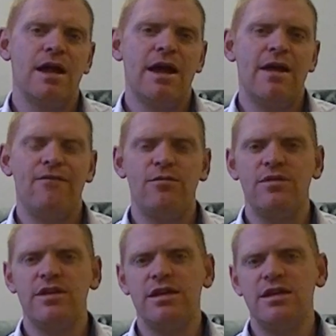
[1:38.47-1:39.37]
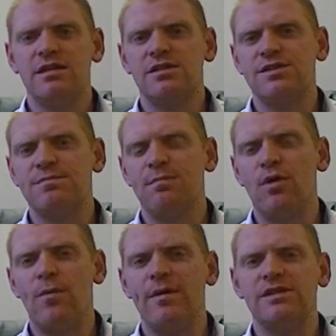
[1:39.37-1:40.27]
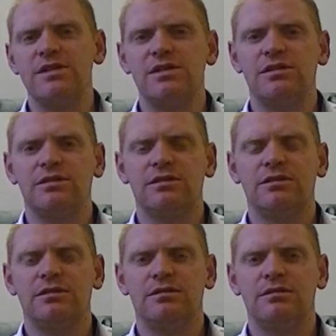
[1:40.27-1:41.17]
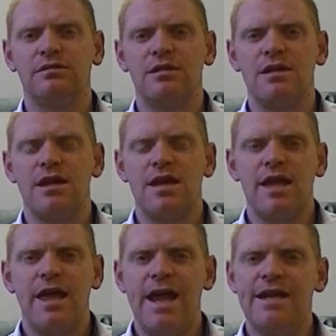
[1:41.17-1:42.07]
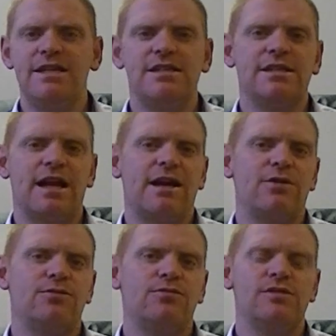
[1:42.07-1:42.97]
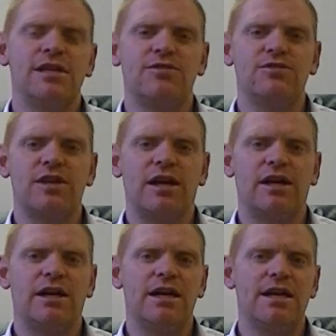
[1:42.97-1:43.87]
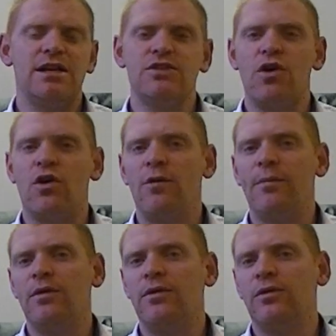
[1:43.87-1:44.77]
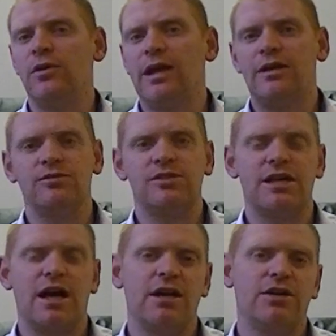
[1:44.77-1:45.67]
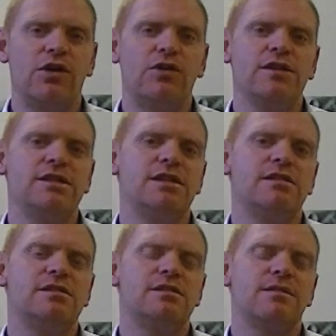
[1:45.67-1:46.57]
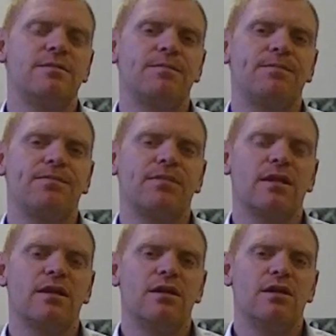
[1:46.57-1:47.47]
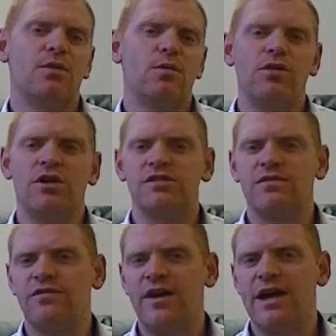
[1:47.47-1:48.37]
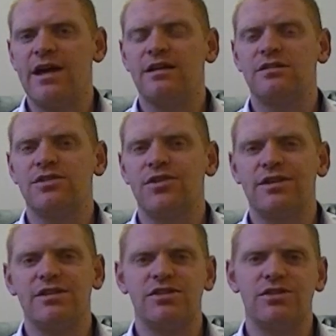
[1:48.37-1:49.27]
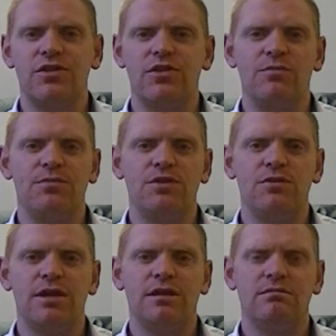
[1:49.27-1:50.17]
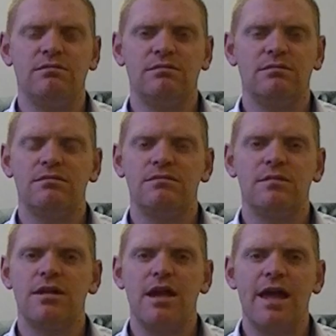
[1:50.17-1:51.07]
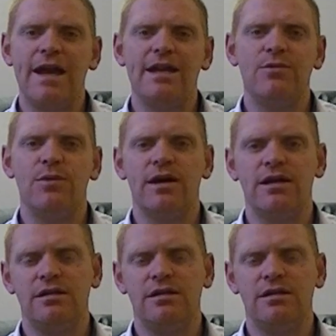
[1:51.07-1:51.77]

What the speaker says: And from this moment on, any sounds outside, any normal outside noises will not affect or disturb you in any way.